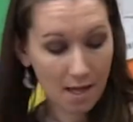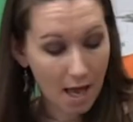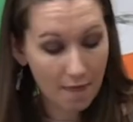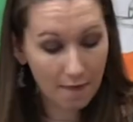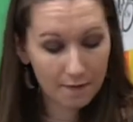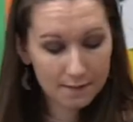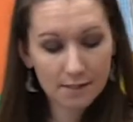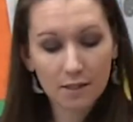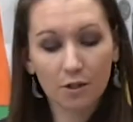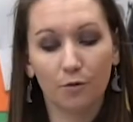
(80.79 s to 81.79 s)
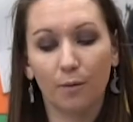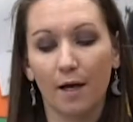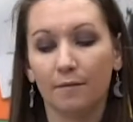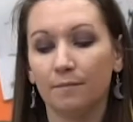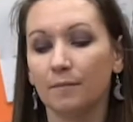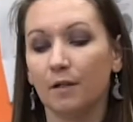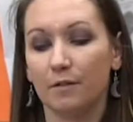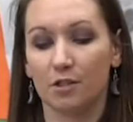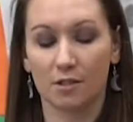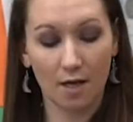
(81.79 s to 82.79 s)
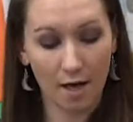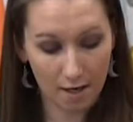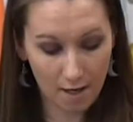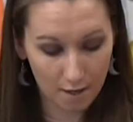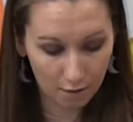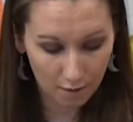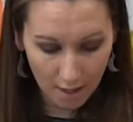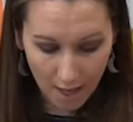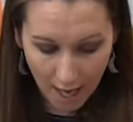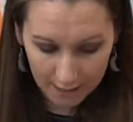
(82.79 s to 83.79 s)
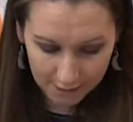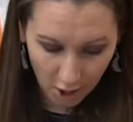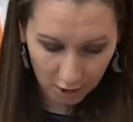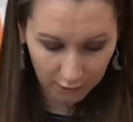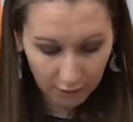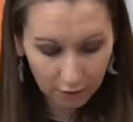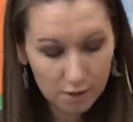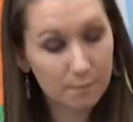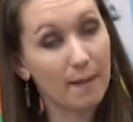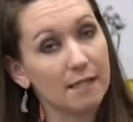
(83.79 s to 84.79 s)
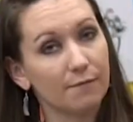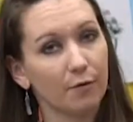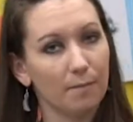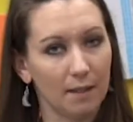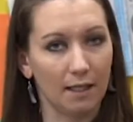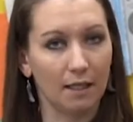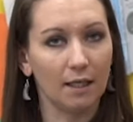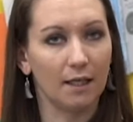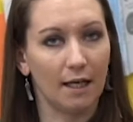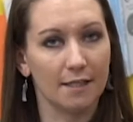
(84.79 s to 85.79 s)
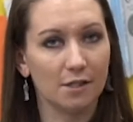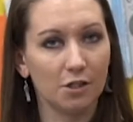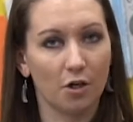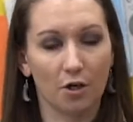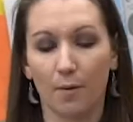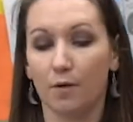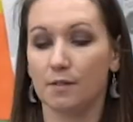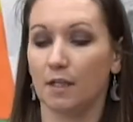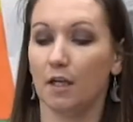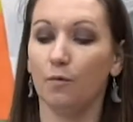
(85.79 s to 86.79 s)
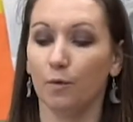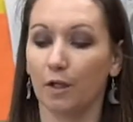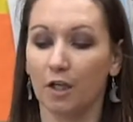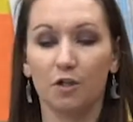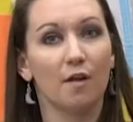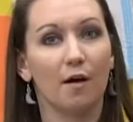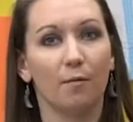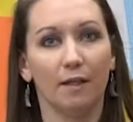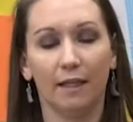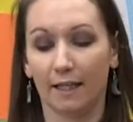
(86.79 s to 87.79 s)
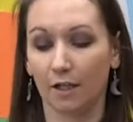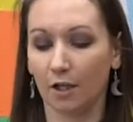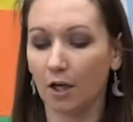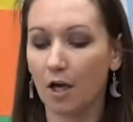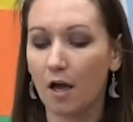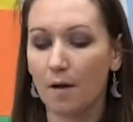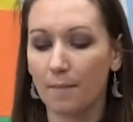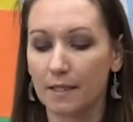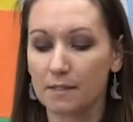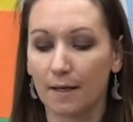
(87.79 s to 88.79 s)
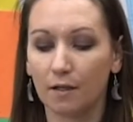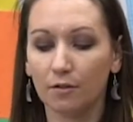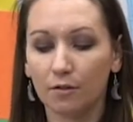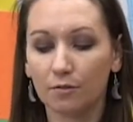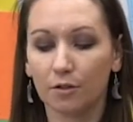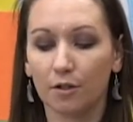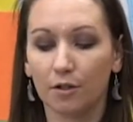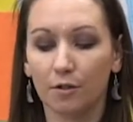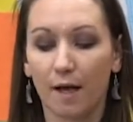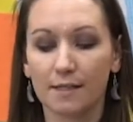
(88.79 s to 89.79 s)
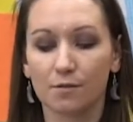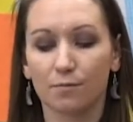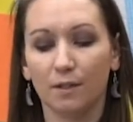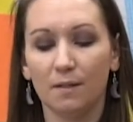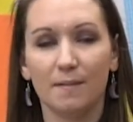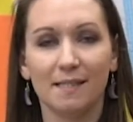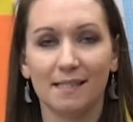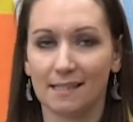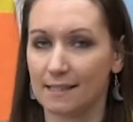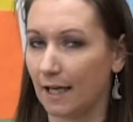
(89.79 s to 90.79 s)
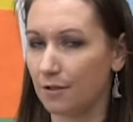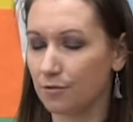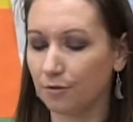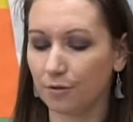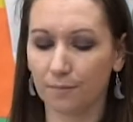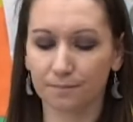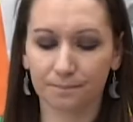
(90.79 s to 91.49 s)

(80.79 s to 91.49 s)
And then this is a new one that we just got in, and it's called A Little Space for Me, and it has a yoga pose in it. We're going to do that one later, but it's about a little girl who has a really busy schedule,